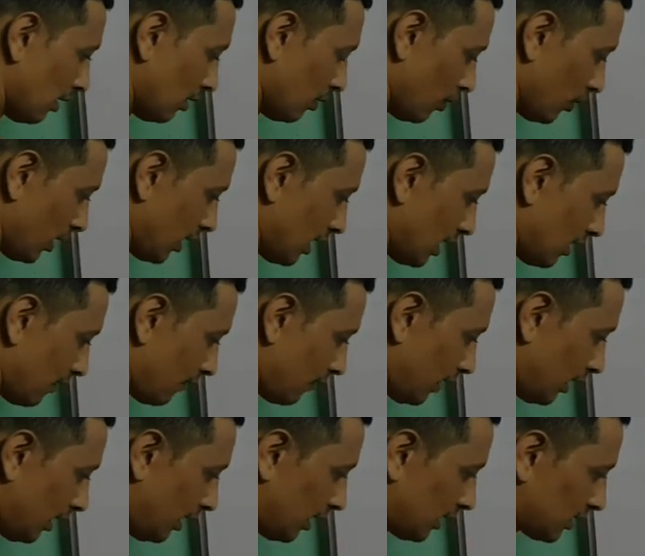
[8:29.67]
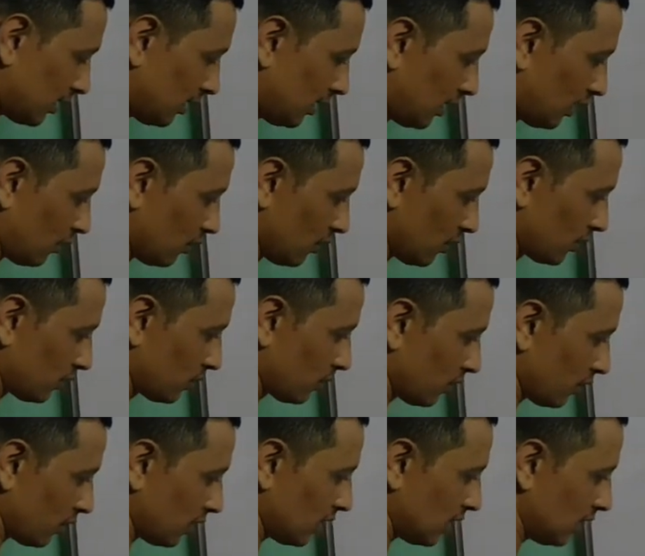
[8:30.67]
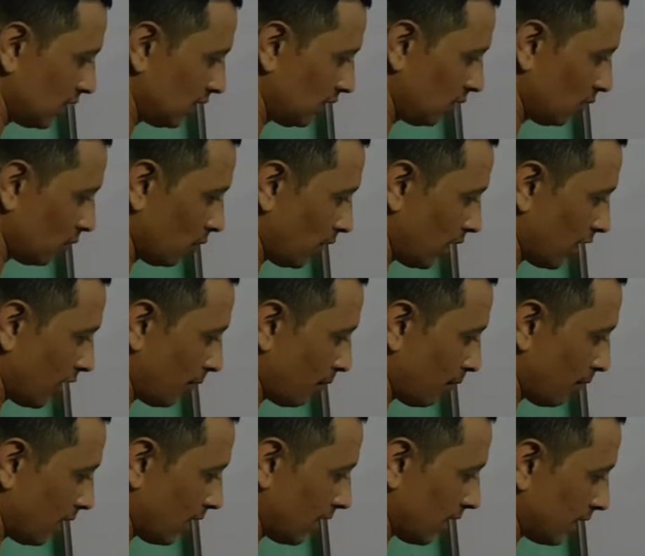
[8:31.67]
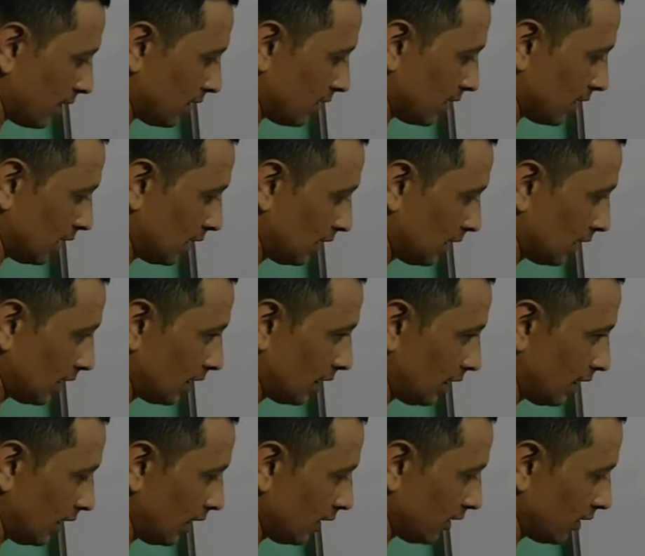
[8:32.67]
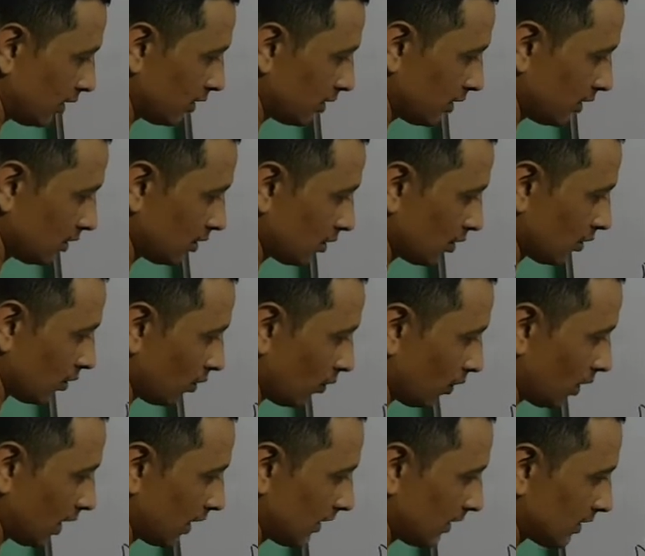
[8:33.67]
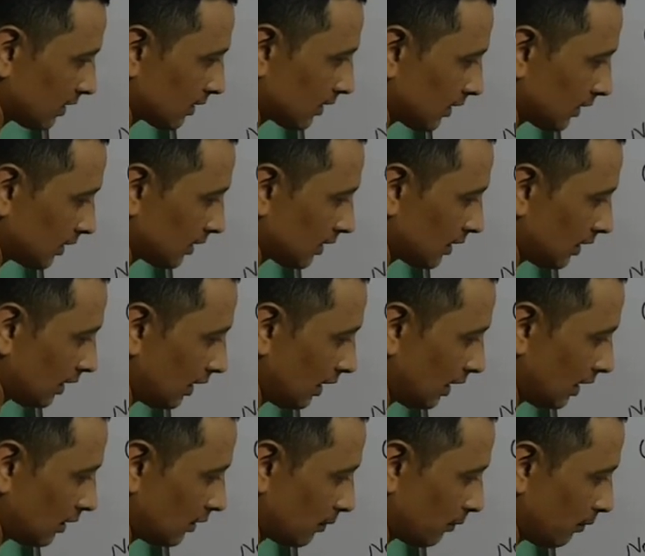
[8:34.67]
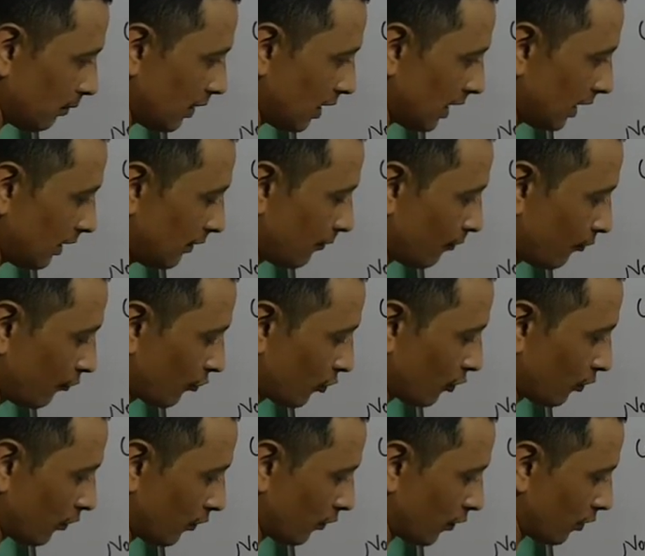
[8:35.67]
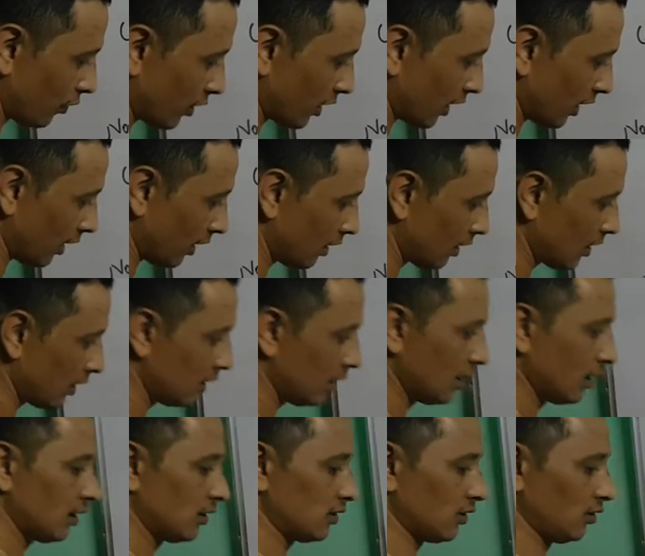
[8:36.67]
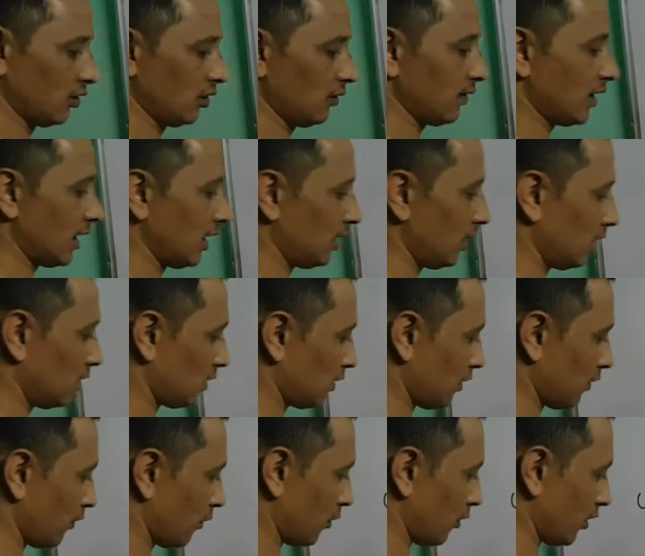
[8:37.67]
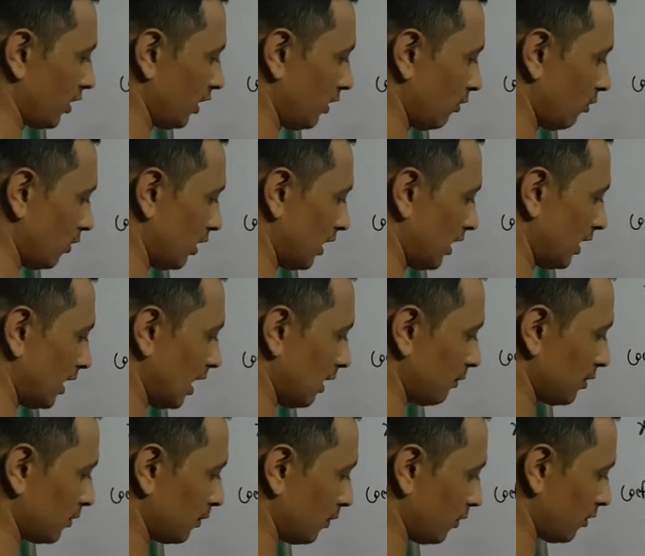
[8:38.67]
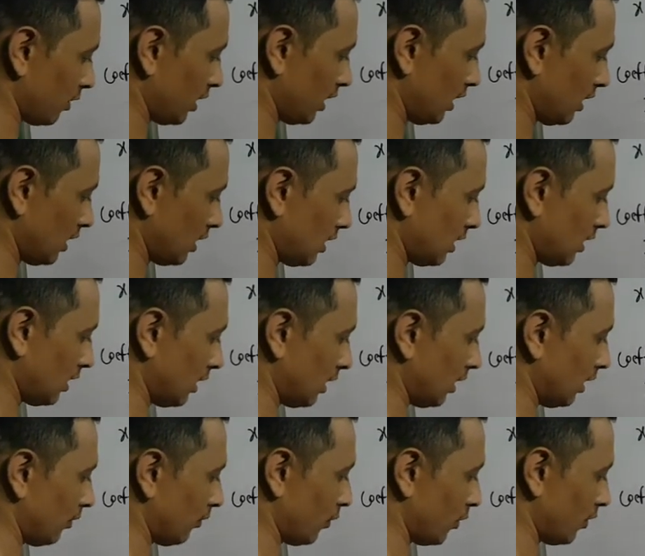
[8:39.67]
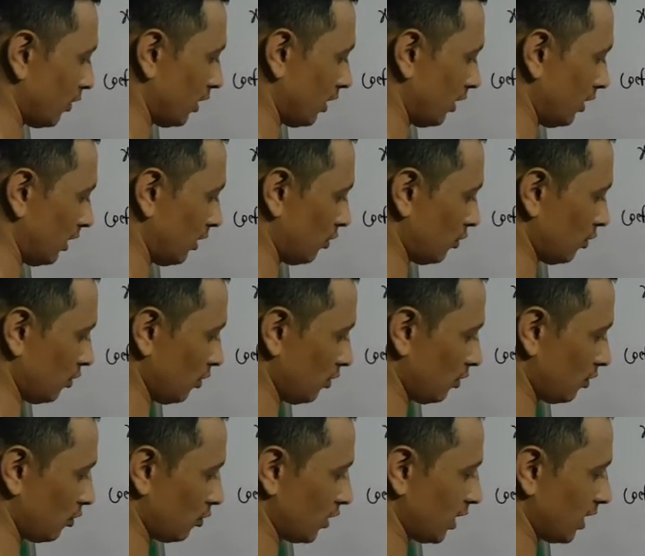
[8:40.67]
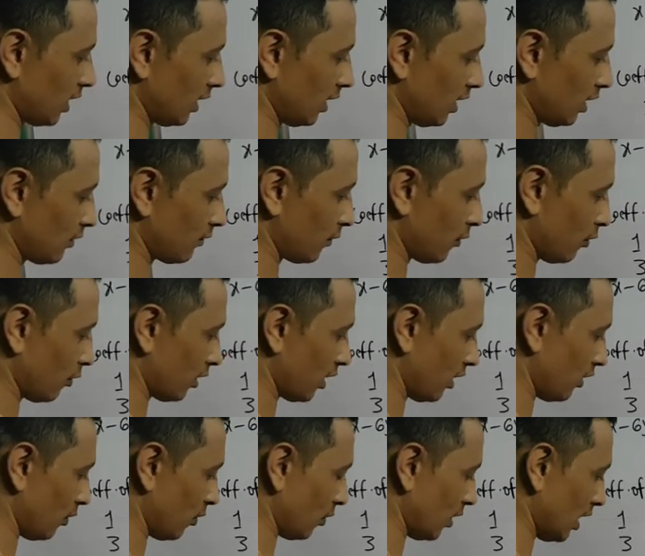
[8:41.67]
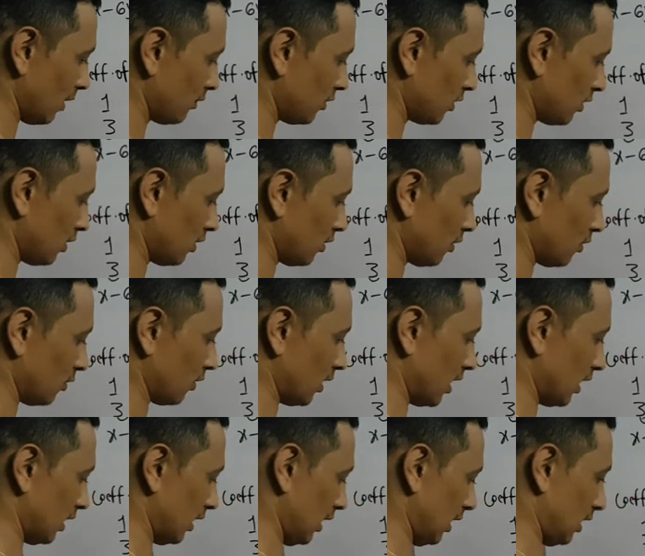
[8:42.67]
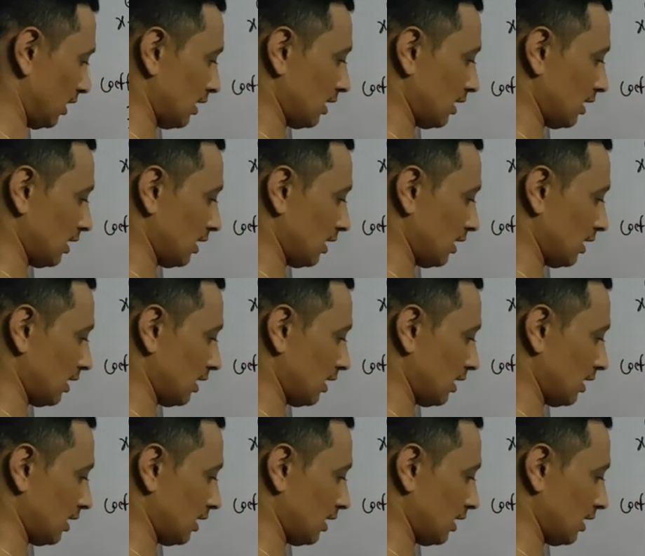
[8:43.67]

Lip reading: we have x equals to d1 by d, and this is 168 by 14. So you divide it, 14 1 times 14 and 4 2 28, 14 2 times 28.